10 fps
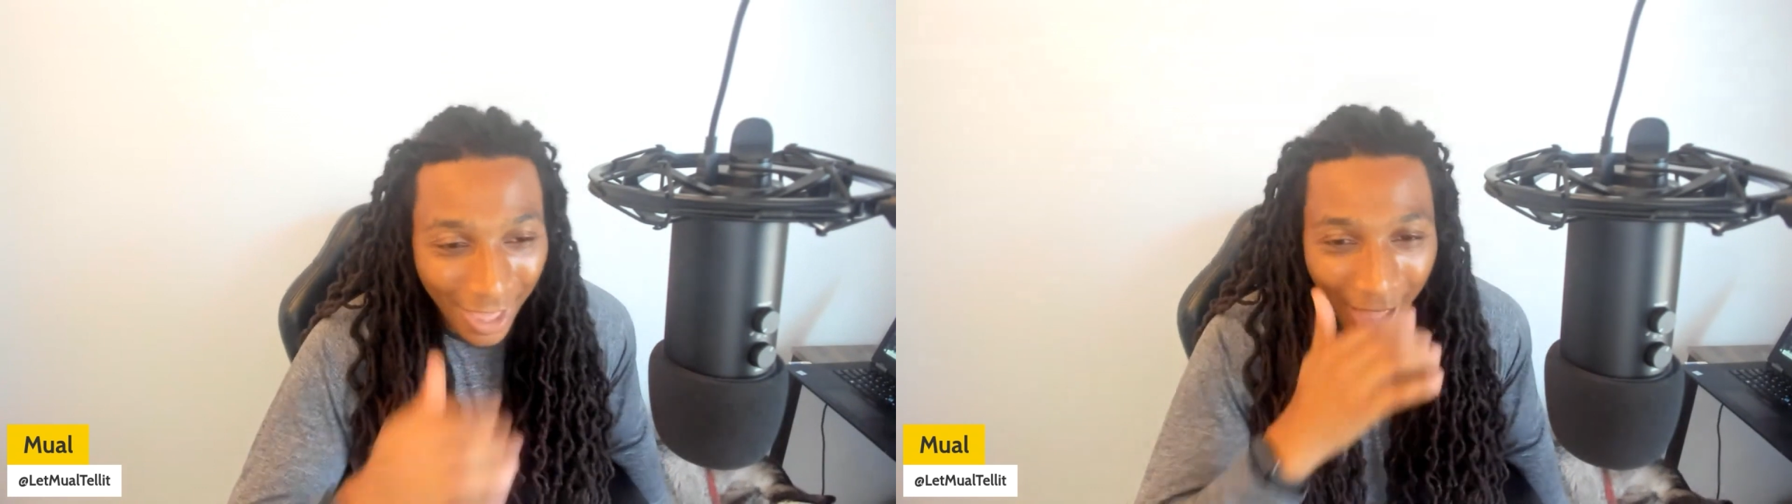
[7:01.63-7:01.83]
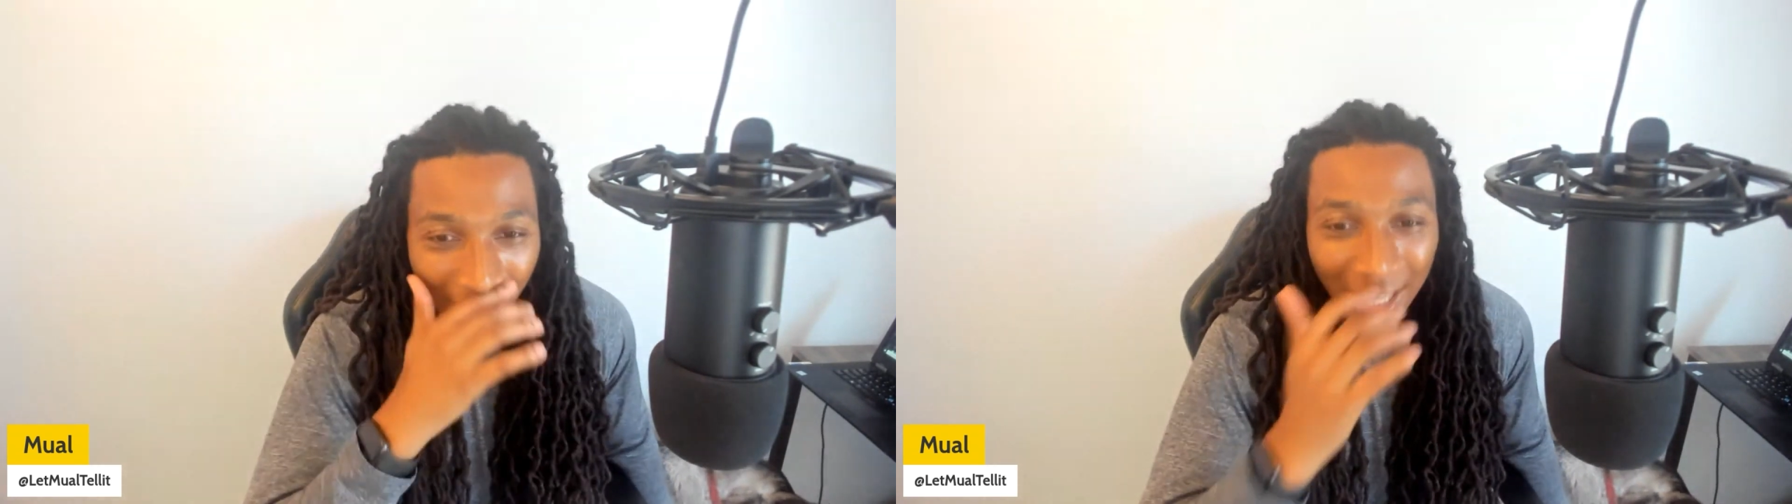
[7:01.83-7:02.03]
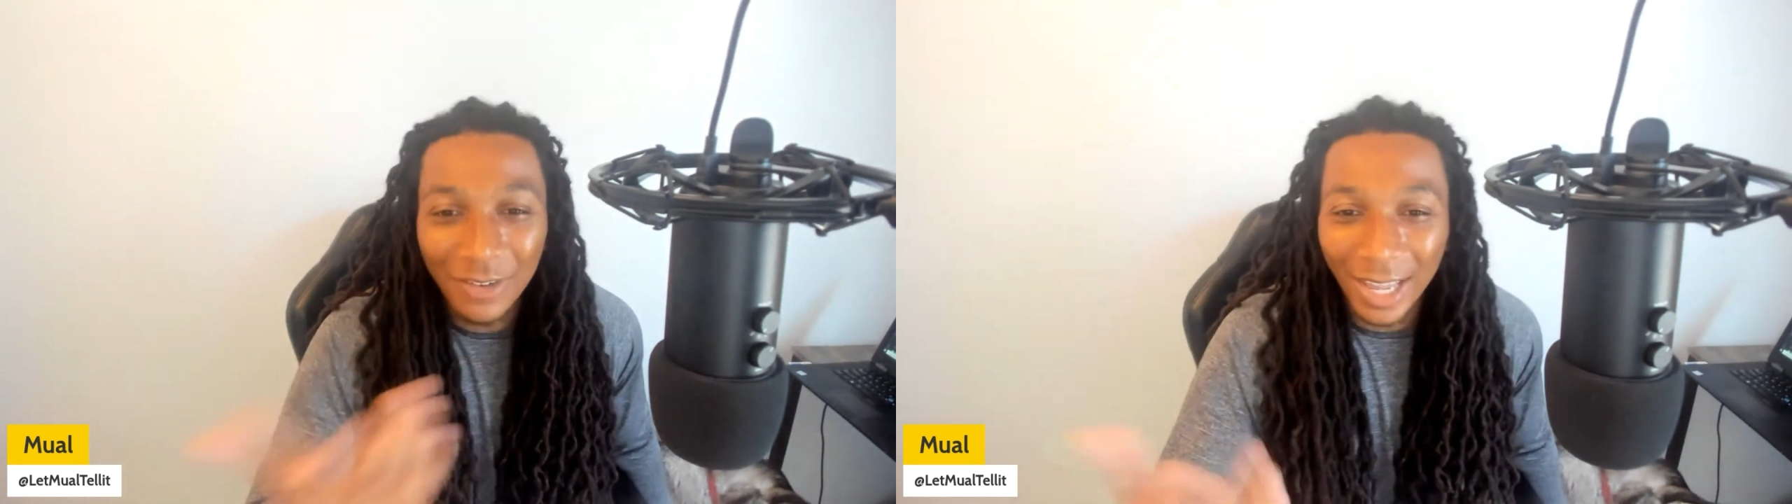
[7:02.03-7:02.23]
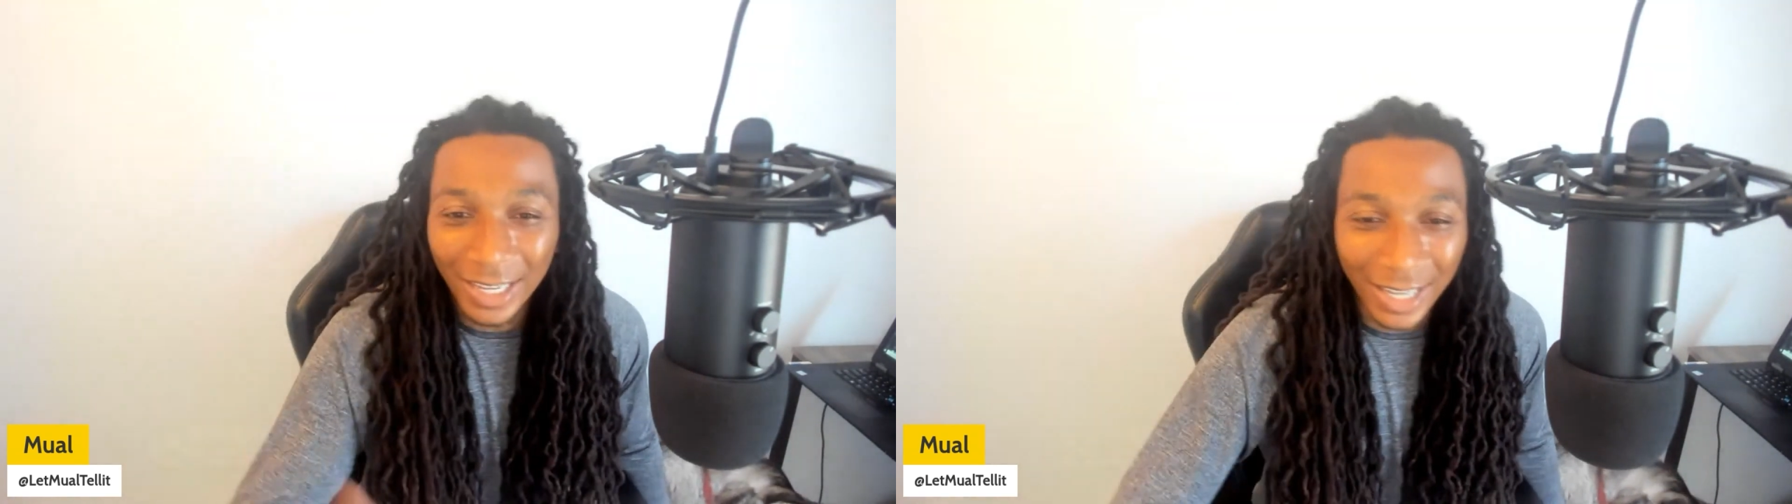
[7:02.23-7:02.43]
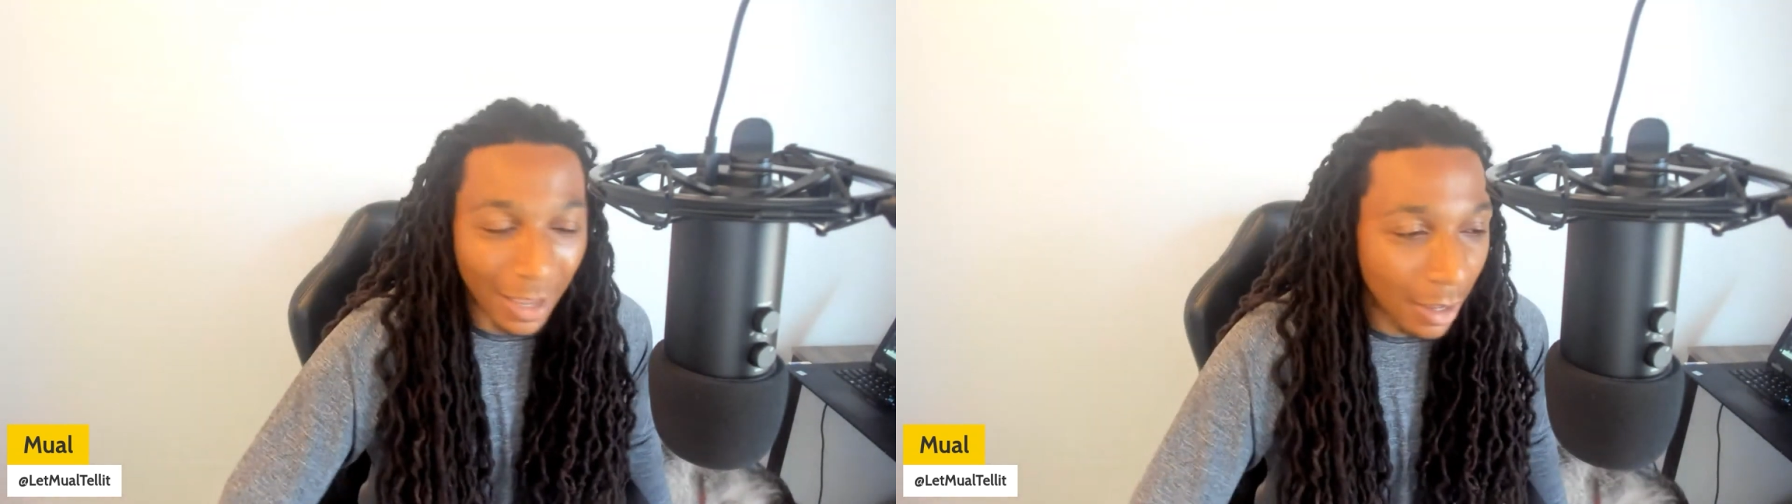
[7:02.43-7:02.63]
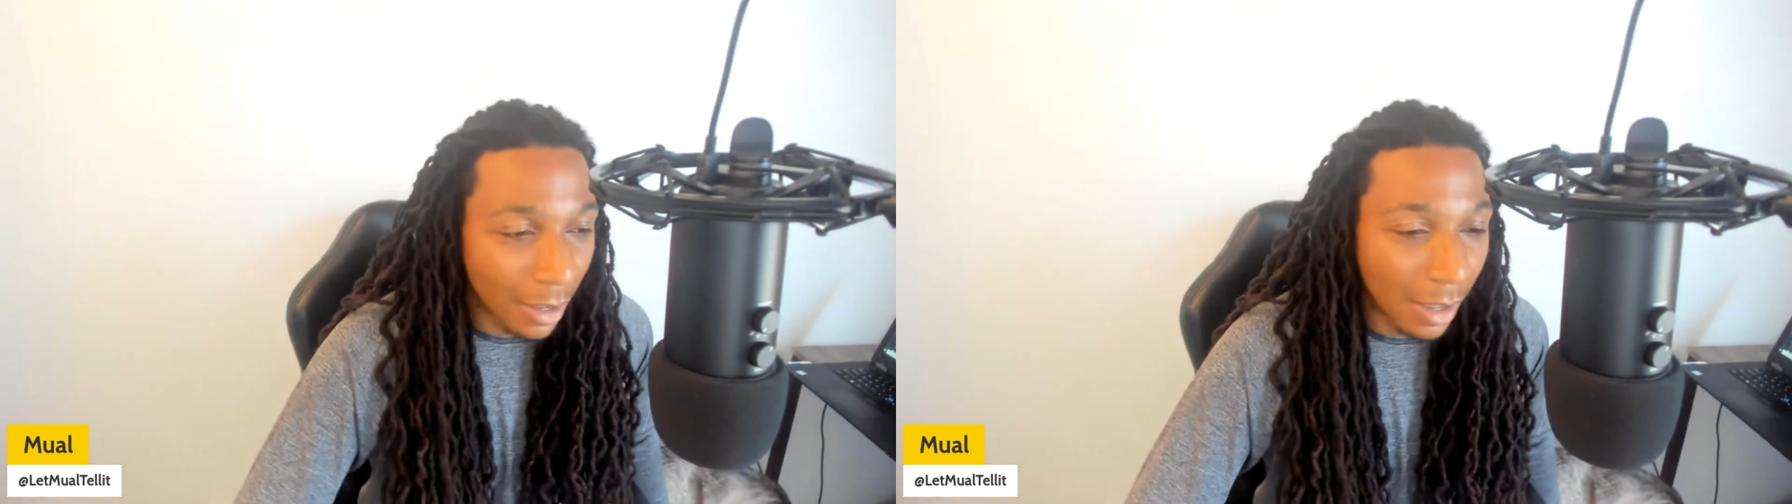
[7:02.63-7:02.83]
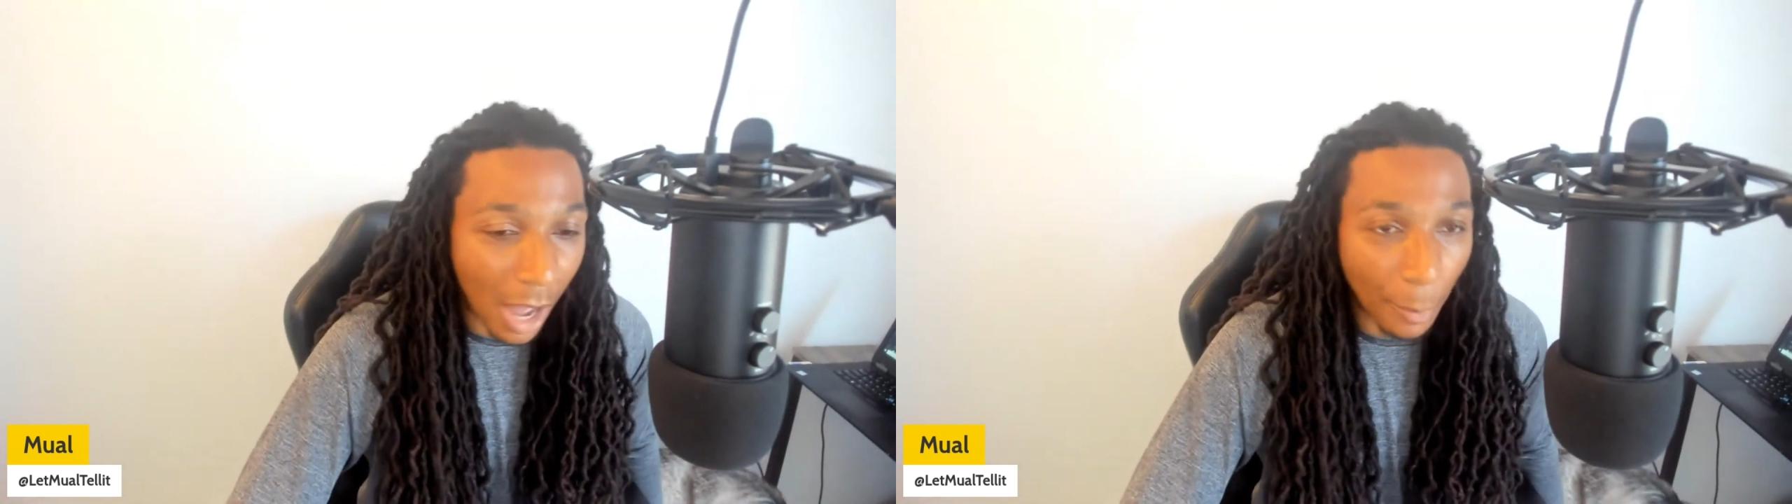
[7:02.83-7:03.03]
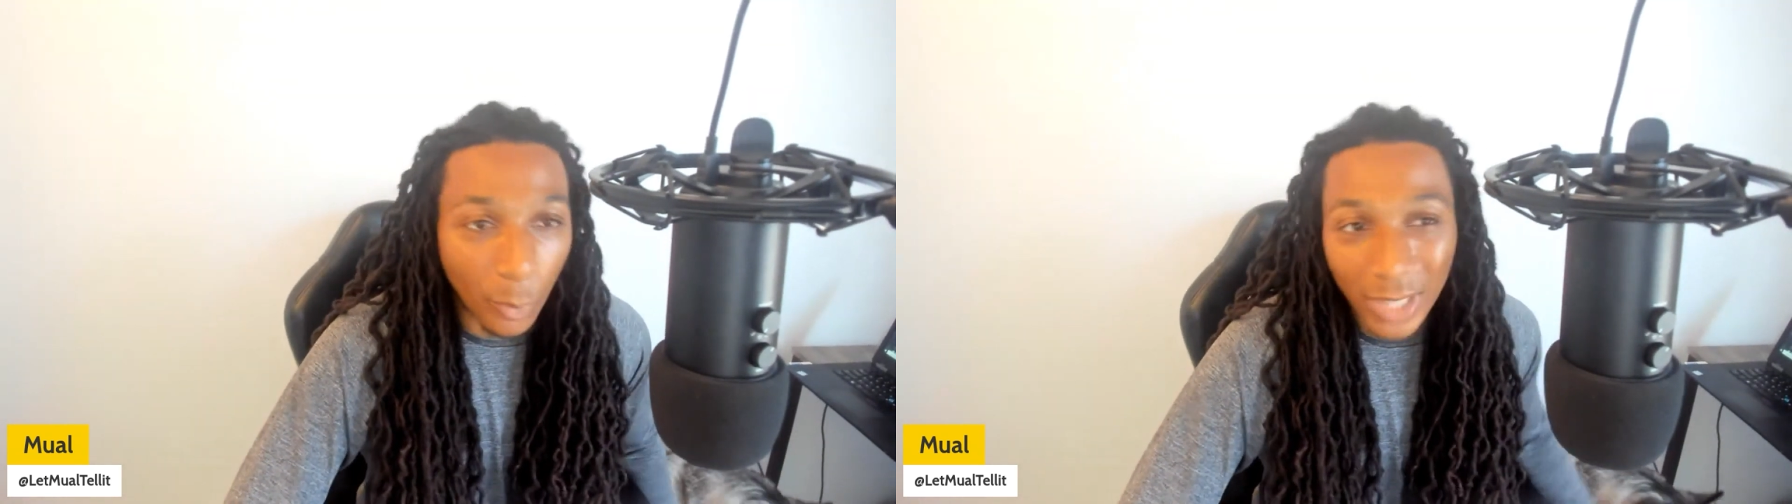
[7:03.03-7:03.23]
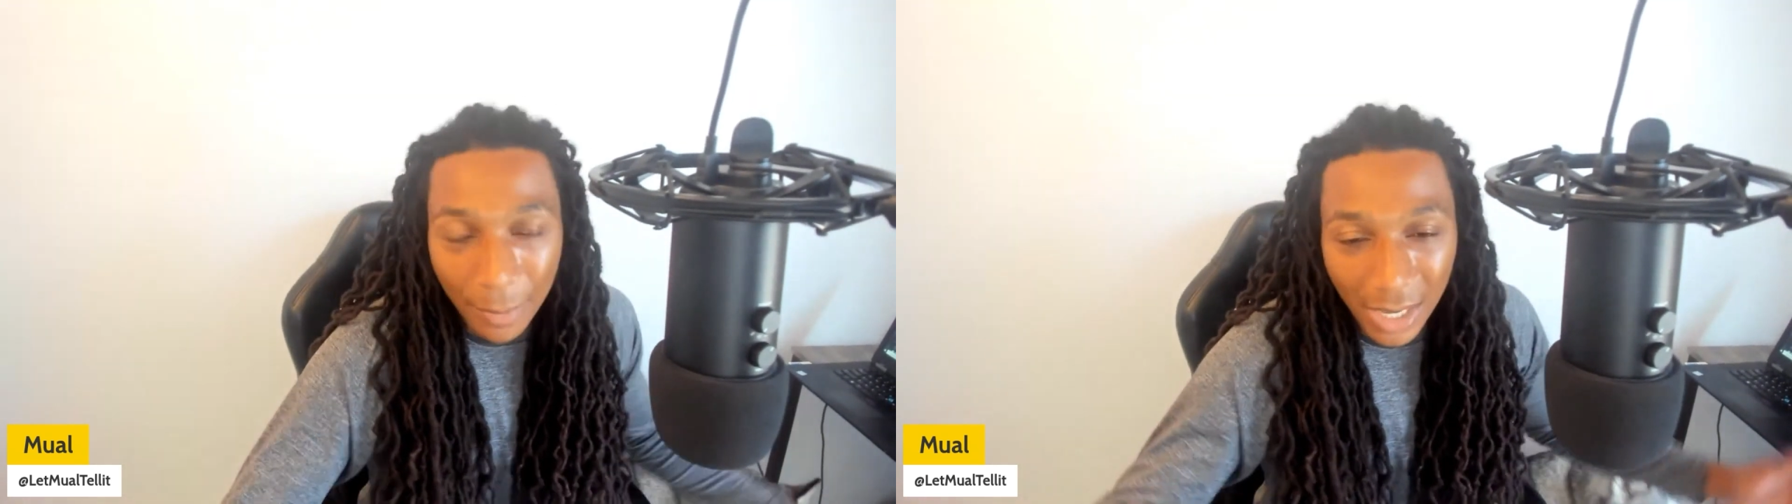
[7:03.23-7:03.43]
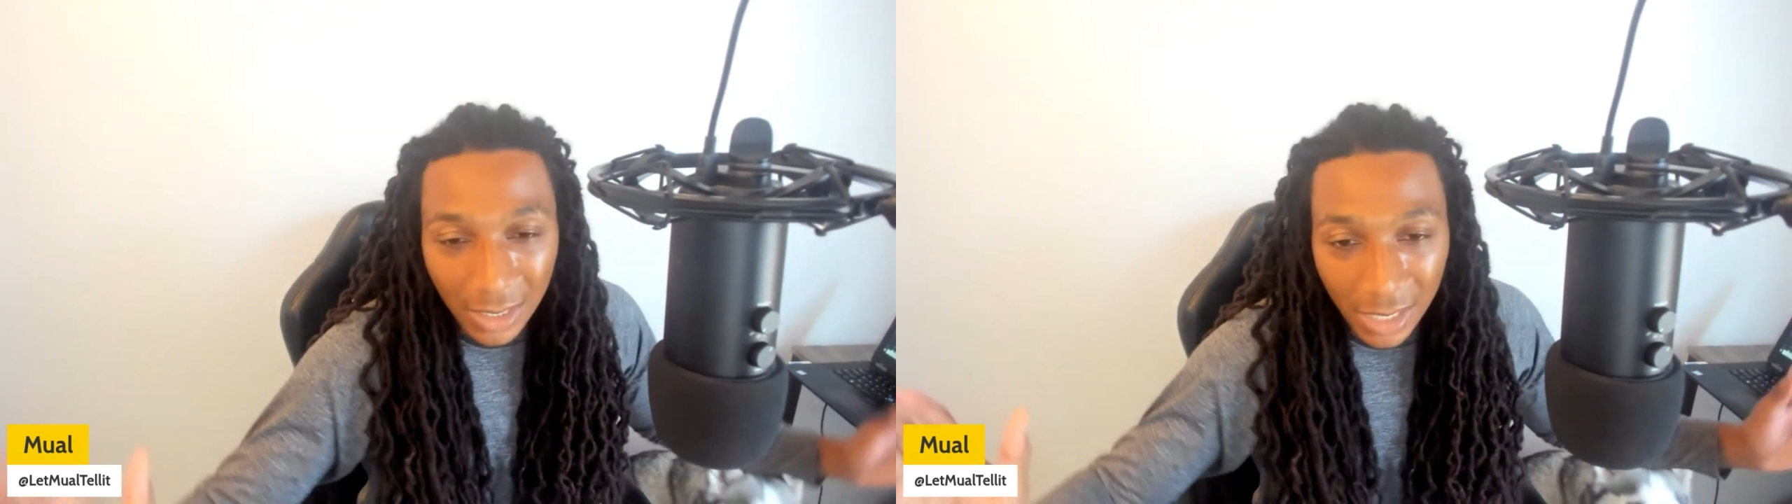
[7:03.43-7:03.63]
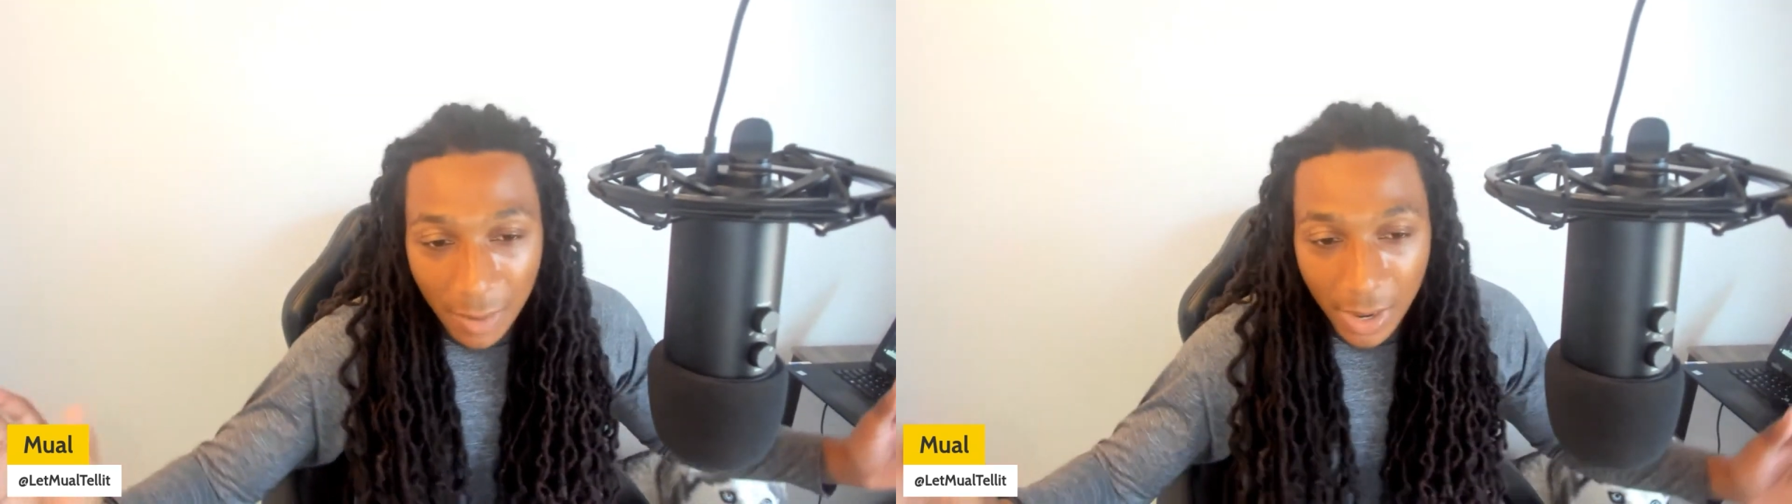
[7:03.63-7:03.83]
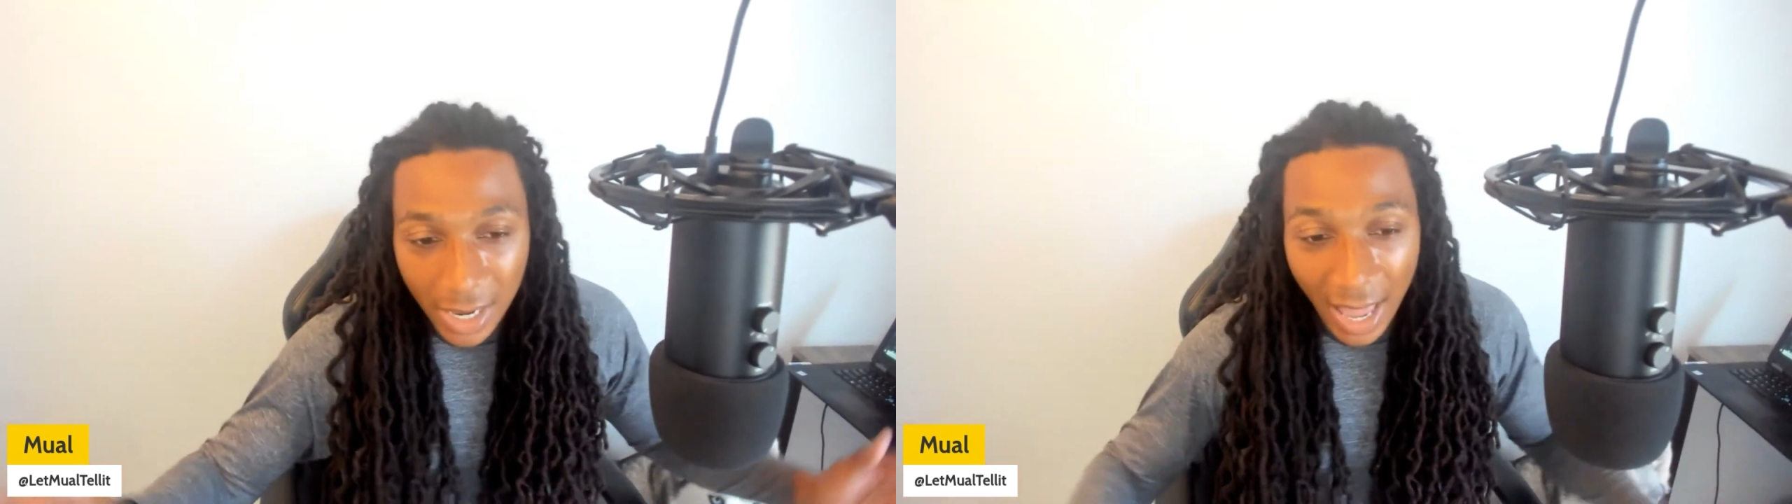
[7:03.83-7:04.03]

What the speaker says: I leave it like that. With that being said, man,